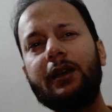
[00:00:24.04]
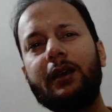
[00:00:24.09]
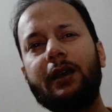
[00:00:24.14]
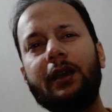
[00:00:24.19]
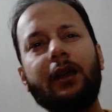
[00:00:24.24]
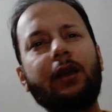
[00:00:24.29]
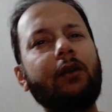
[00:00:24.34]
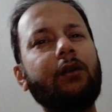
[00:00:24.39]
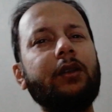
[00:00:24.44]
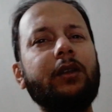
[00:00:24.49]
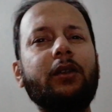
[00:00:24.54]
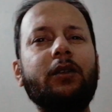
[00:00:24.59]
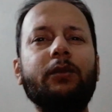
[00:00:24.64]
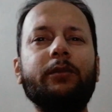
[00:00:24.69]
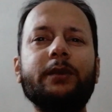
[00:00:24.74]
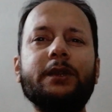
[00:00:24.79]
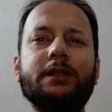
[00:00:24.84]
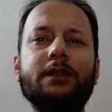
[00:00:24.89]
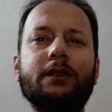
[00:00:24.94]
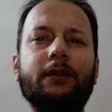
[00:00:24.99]
According to
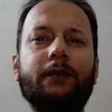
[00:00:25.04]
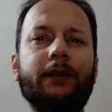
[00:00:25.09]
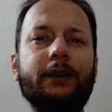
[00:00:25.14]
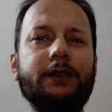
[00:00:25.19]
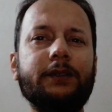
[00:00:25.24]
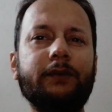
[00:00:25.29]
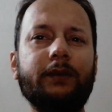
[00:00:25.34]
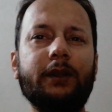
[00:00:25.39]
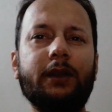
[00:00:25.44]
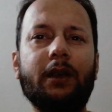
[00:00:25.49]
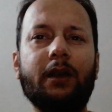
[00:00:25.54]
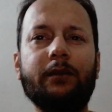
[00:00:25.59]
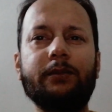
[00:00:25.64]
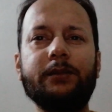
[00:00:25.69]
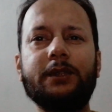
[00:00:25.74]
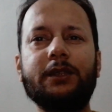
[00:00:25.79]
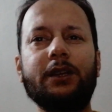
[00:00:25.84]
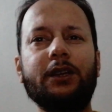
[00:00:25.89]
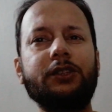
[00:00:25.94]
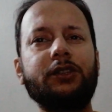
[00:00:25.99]
Mr.
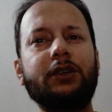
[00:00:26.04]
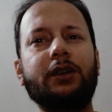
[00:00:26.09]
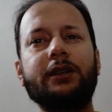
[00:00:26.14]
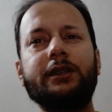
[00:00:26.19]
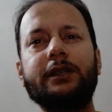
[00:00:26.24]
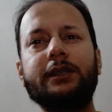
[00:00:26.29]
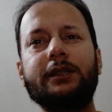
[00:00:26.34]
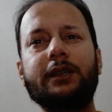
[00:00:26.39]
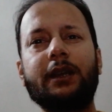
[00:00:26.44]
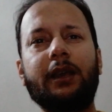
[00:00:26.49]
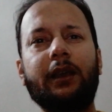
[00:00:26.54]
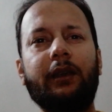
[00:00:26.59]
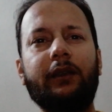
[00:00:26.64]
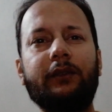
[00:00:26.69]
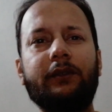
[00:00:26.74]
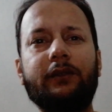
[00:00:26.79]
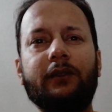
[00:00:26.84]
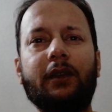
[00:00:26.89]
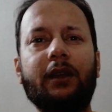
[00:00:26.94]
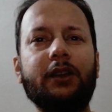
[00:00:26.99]
Fitzwilliams, charges
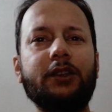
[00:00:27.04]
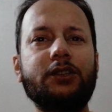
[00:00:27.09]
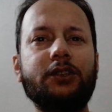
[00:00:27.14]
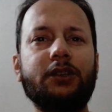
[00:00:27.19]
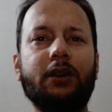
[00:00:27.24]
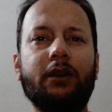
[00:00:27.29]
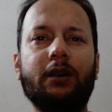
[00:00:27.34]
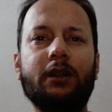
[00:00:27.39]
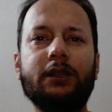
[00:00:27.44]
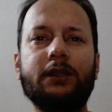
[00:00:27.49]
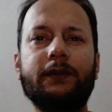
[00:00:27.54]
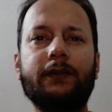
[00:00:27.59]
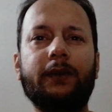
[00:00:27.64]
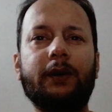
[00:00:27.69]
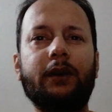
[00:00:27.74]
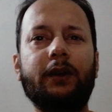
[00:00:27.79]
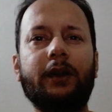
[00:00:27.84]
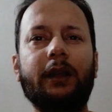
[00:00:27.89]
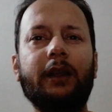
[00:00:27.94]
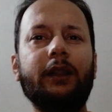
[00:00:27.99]
against King Charles
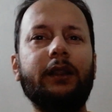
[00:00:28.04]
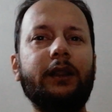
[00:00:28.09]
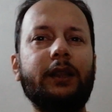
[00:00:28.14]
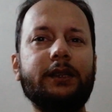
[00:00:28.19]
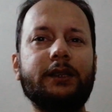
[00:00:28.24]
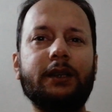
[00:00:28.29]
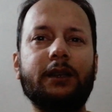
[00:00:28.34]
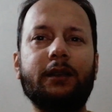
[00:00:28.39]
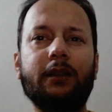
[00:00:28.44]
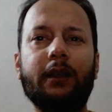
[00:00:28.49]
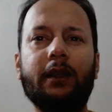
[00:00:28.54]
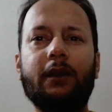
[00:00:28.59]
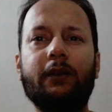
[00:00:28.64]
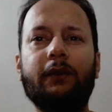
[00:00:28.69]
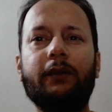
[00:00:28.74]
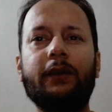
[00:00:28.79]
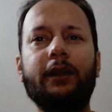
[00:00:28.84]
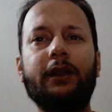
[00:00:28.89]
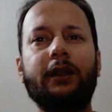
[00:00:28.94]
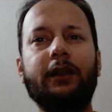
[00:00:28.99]
for allegedly
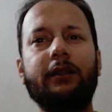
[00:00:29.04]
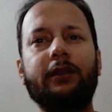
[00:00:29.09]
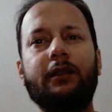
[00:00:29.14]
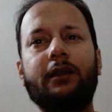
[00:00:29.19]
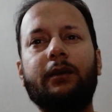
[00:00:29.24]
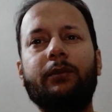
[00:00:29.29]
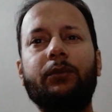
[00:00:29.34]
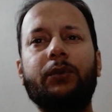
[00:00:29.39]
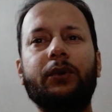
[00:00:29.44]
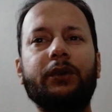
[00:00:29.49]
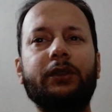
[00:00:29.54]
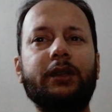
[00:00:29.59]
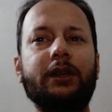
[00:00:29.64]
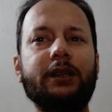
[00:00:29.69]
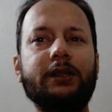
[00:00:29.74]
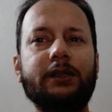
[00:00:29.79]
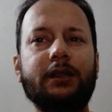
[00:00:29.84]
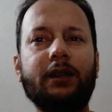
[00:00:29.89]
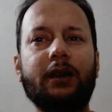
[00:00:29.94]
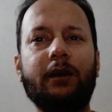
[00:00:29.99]
revealing the birthday
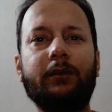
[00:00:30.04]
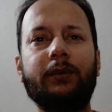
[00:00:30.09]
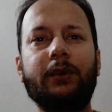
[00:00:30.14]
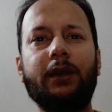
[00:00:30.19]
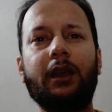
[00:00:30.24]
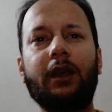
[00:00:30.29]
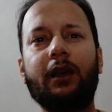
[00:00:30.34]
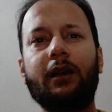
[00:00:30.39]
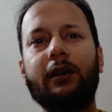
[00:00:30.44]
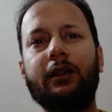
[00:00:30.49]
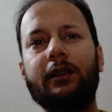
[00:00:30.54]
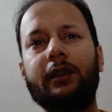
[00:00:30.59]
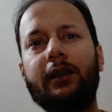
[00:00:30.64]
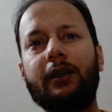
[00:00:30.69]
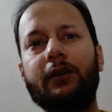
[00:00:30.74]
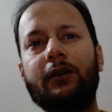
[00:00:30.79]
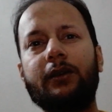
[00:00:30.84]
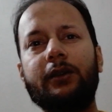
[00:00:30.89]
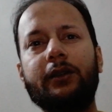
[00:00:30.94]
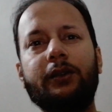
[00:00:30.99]
snub tale
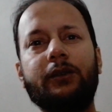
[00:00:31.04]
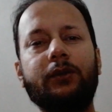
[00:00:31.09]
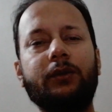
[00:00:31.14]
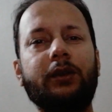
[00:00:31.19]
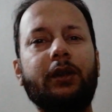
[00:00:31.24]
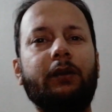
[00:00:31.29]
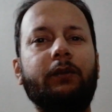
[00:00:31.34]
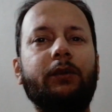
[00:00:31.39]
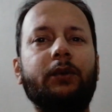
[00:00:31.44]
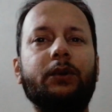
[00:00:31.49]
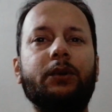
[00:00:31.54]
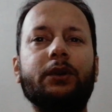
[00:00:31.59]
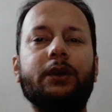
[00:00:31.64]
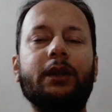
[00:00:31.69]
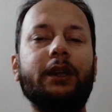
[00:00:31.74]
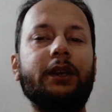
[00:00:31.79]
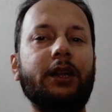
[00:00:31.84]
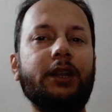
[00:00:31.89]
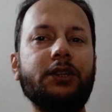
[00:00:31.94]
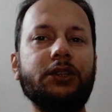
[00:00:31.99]
in order to divert
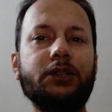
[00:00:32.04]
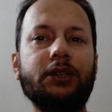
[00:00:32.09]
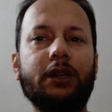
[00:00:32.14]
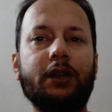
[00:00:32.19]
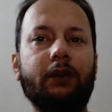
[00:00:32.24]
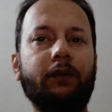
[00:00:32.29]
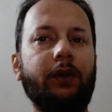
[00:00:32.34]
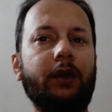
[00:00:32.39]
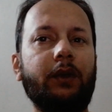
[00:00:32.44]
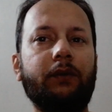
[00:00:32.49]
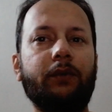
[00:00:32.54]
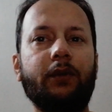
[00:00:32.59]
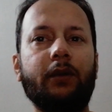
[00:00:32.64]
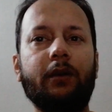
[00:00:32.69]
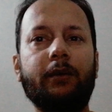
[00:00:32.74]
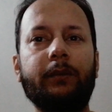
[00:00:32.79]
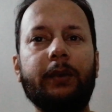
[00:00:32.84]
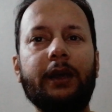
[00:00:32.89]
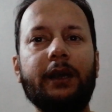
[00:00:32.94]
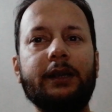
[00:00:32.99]
attention away
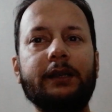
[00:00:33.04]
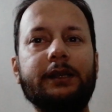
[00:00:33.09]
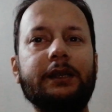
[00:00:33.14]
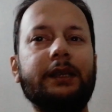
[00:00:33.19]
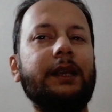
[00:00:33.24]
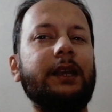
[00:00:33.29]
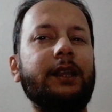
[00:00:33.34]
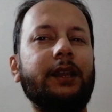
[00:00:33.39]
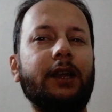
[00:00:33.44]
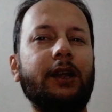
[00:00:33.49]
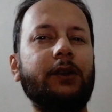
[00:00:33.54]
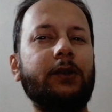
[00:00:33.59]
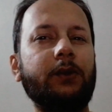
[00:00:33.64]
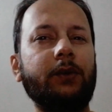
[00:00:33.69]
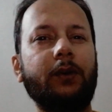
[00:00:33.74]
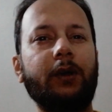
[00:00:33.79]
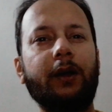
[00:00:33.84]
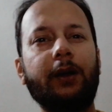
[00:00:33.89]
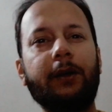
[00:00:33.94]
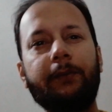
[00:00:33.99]
from his Kenya
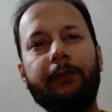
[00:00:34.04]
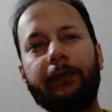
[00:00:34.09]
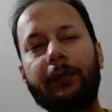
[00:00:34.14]
tour.